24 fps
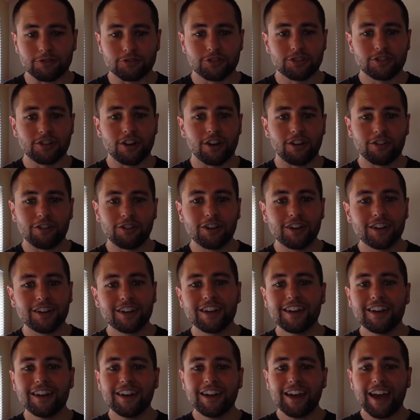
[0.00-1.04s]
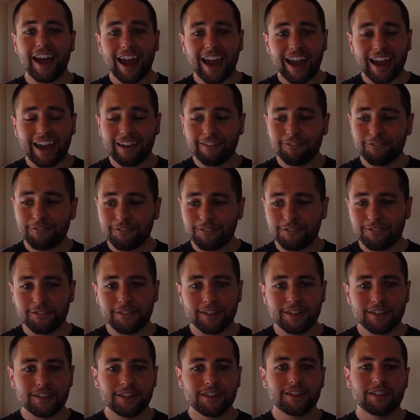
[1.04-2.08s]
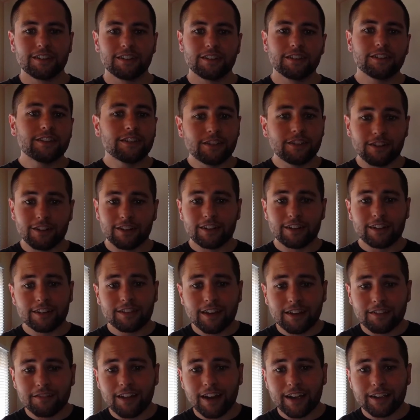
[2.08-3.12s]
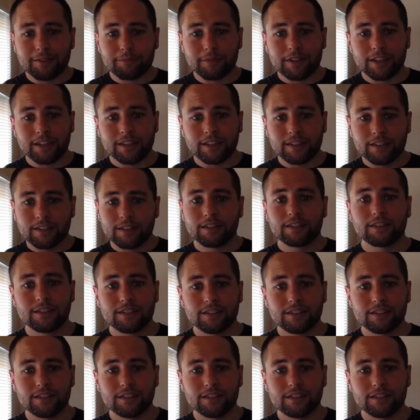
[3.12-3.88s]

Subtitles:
So if you're anything like me,